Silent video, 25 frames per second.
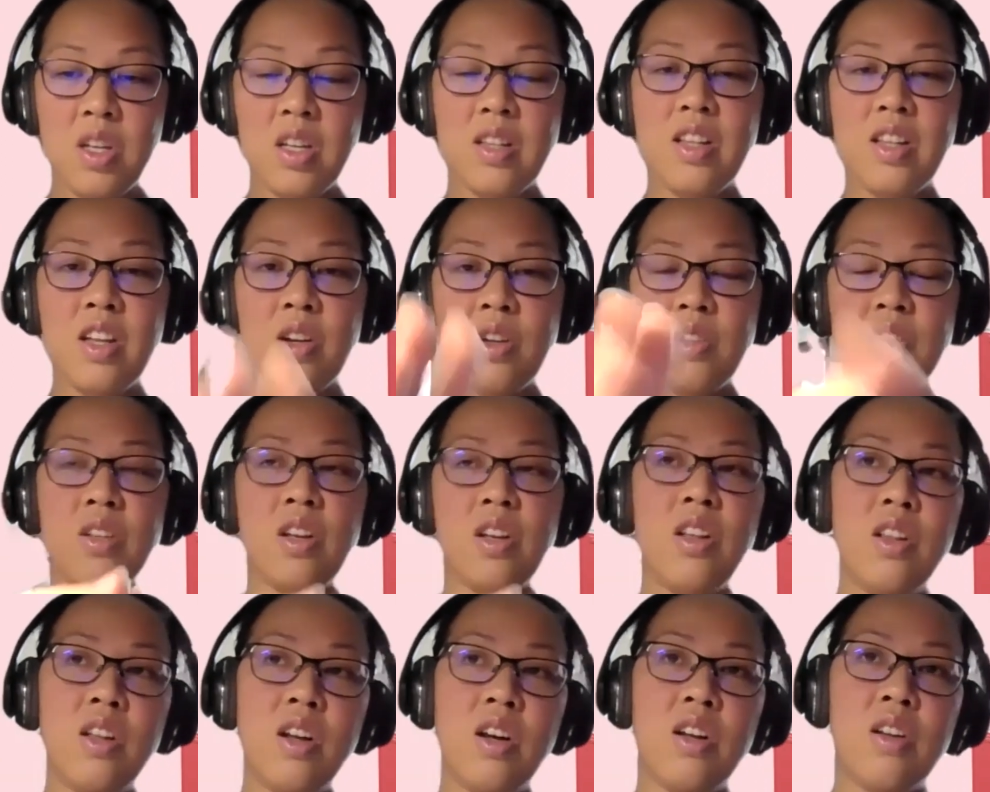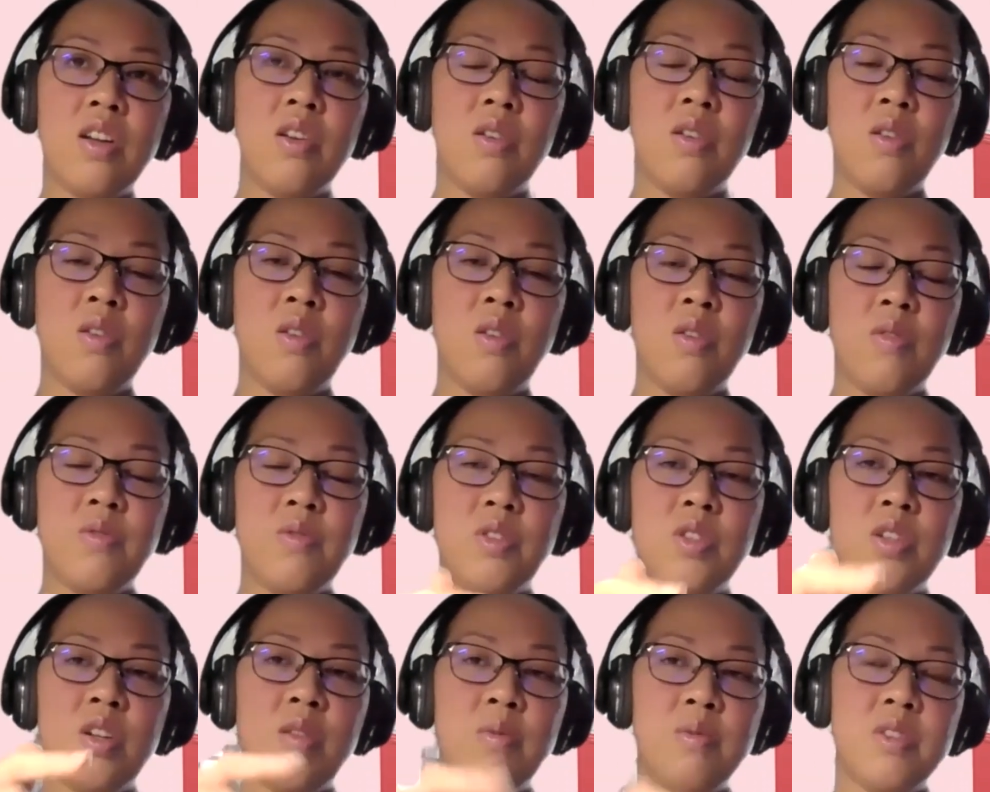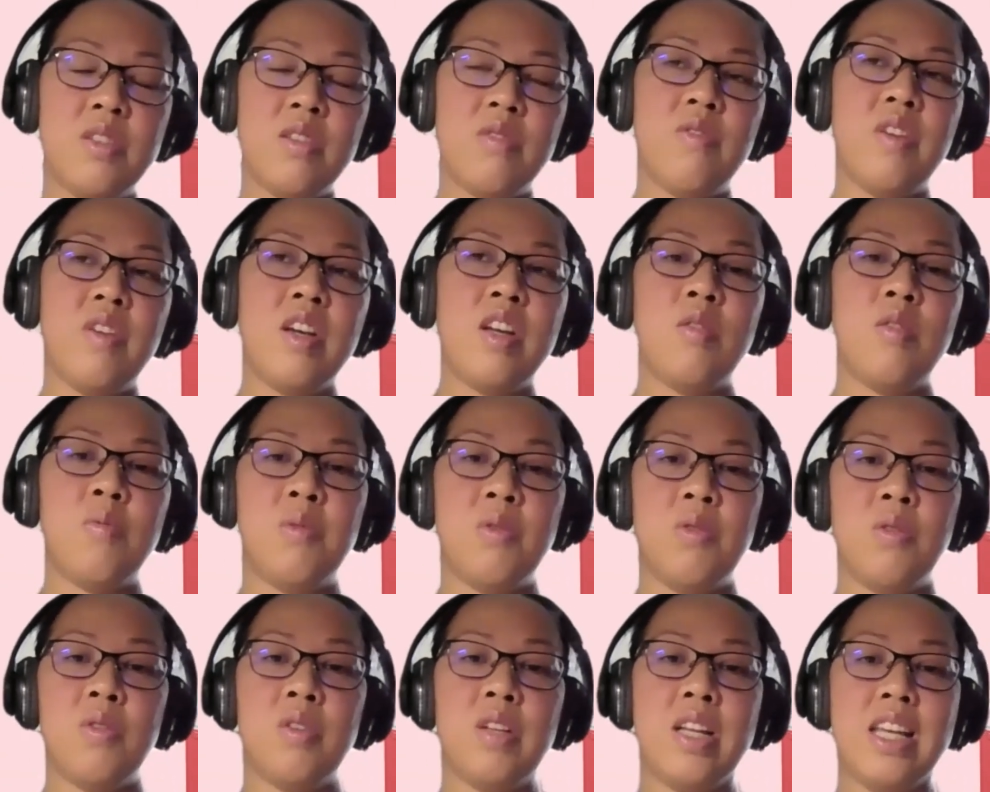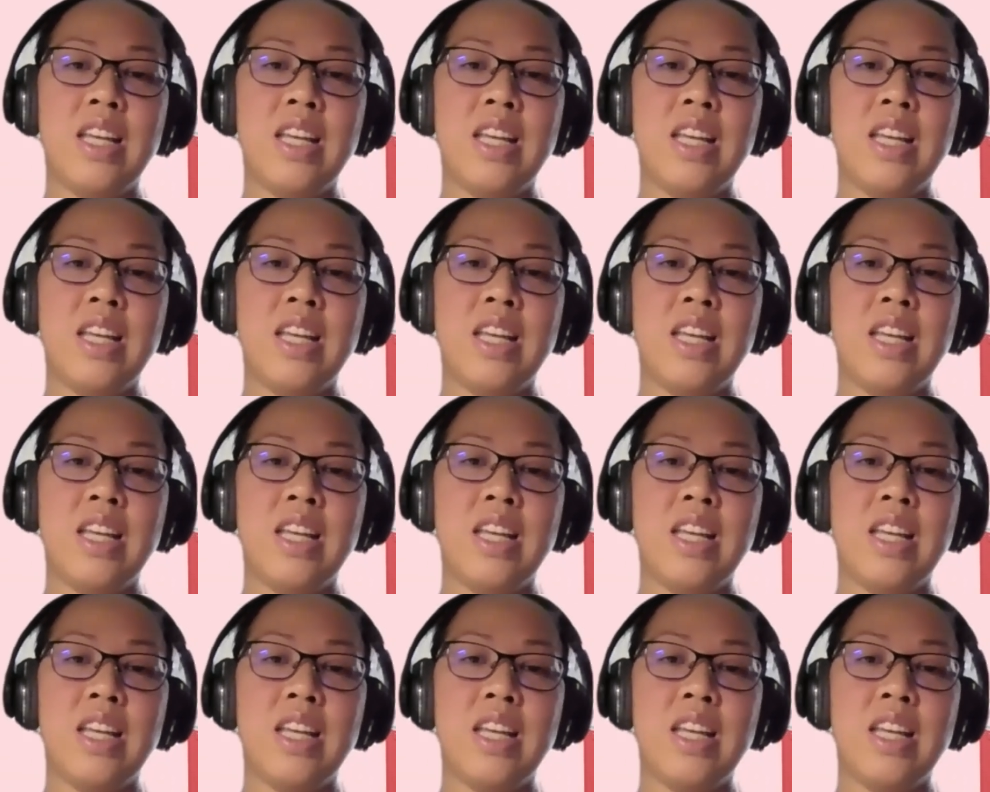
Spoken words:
There's a lot of jobs available,